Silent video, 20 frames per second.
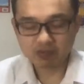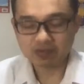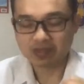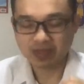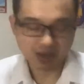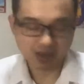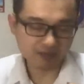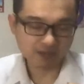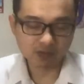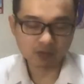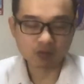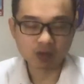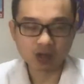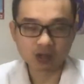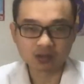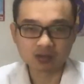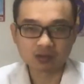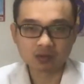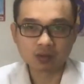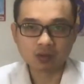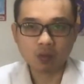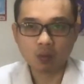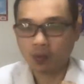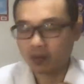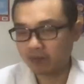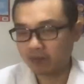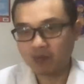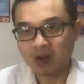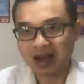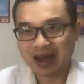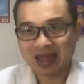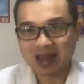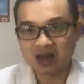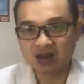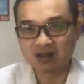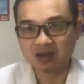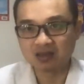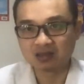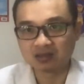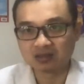with everyone with what I
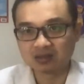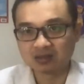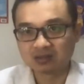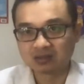learned